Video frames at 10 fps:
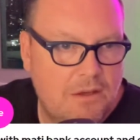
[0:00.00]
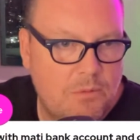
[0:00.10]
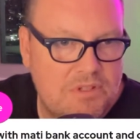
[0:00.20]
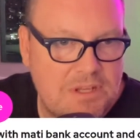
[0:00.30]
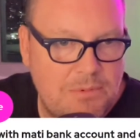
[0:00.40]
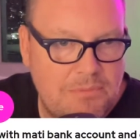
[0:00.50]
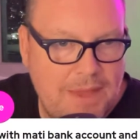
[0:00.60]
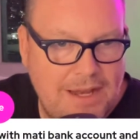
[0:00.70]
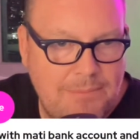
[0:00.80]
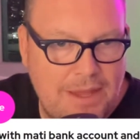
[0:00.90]
What's up with
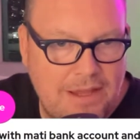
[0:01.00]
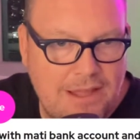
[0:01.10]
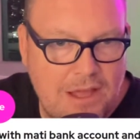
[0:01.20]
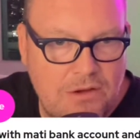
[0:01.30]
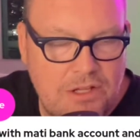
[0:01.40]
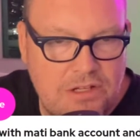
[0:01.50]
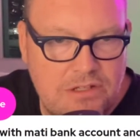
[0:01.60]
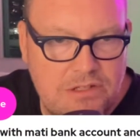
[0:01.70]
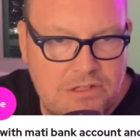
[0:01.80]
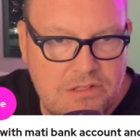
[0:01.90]
Maddie bank account
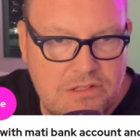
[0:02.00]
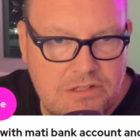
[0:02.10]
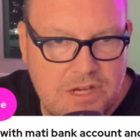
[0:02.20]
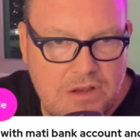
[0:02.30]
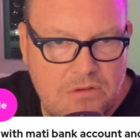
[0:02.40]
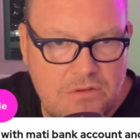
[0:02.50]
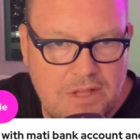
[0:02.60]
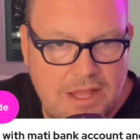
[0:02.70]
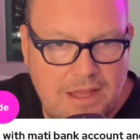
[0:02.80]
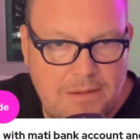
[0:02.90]
and Chow
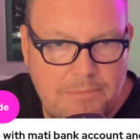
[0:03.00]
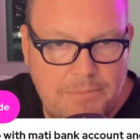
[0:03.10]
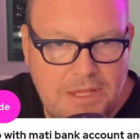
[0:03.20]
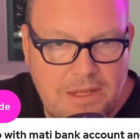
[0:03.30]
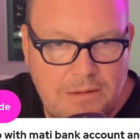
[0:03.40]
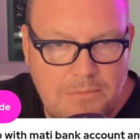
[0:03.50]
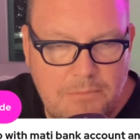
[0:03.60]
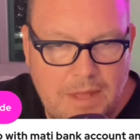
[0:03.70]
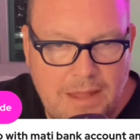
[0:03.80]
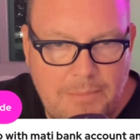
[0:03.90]
guy
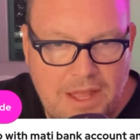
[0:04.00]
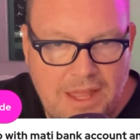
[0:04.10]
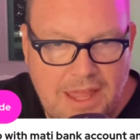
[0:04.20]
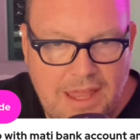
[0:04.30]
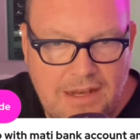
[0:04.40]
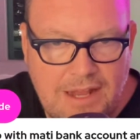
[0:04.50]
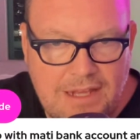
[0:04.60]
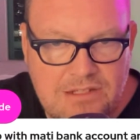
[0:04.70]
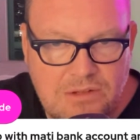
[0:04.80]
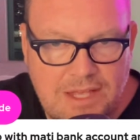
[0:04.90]
being MIA and
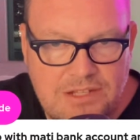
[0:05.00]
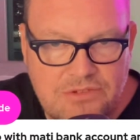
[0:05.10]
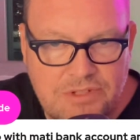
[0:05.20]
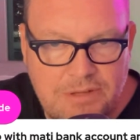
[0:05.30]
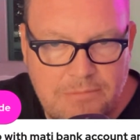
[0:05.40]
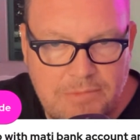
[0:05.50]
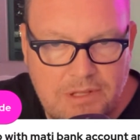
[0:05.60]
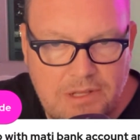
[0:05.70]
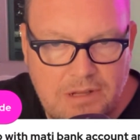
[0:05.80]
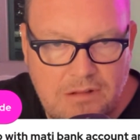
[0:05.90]
Hexo last stream?
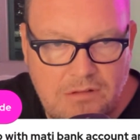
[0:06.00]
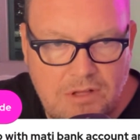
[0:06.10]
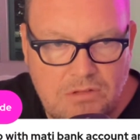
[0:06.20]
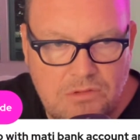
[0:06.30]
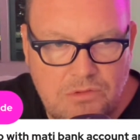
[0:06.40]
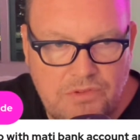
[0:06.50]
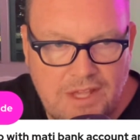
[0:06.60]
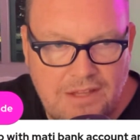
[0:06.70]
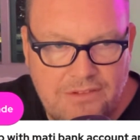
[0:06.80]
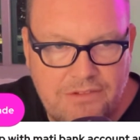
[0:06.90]
LOL. Who's
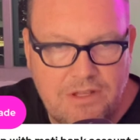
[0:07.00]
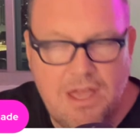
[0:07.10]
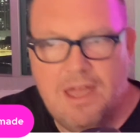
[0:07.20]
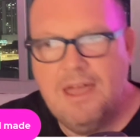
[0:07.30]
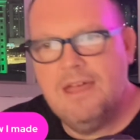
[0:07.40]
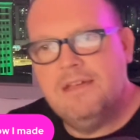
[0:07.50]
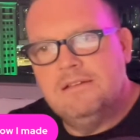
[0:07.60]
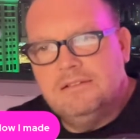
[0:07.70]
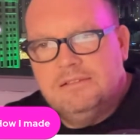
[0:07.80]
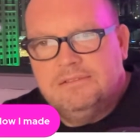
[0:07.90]
next? How
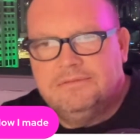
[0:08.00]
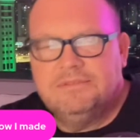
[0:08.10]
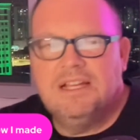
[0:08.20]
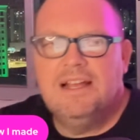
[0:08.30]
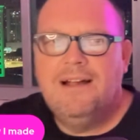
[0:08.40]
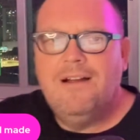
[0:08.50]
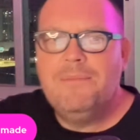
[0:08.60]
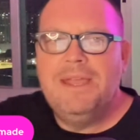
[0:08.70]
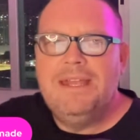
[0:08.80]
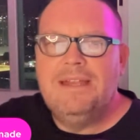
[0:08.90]
I
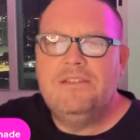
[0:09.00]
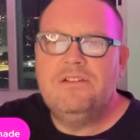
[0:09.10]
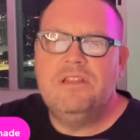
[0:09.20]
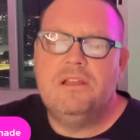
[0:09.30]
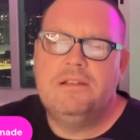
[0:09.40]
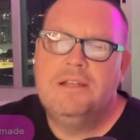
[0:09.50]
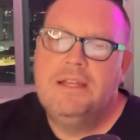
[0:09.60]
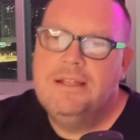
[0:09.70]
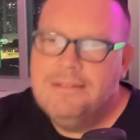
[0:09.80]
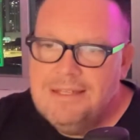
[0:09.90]
made it. There,
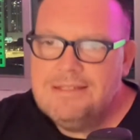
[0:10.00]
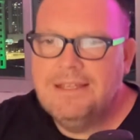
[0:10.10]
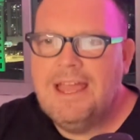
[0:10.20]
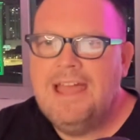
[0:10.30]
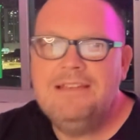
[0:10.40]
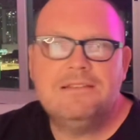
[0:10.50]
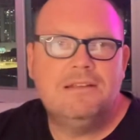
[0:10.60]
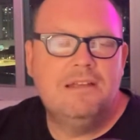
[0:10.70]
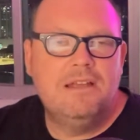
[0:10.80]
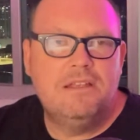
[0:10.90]
listen,
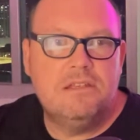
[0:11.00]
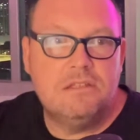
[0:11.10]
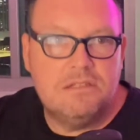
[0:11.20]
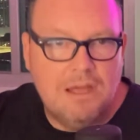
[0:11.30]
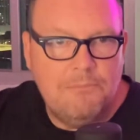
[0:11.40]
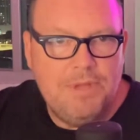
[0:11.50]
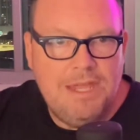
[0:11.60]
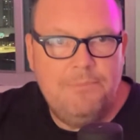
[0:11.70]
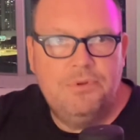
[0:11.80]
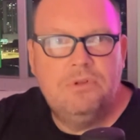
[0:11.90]
guys. Some
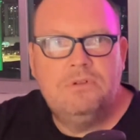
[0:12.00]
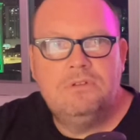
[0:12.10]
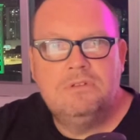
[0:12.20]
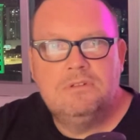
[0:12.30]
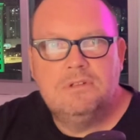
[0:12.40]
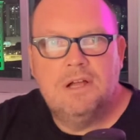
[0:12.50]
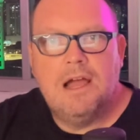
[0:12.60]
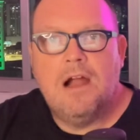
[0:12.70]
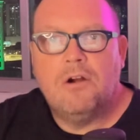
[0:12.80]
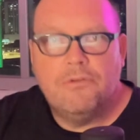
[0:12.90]
people
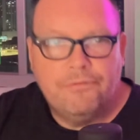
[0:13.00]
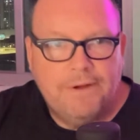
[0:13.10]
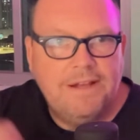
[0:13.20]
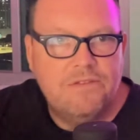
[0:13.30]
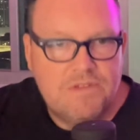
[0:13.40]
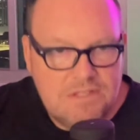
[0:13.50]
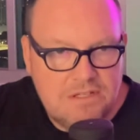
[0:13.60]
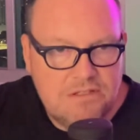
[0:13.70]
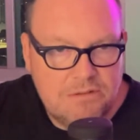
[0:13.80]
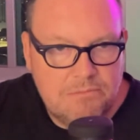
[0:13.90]
are afraid of the
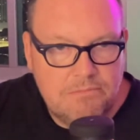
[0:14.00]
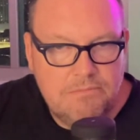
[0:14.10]
system.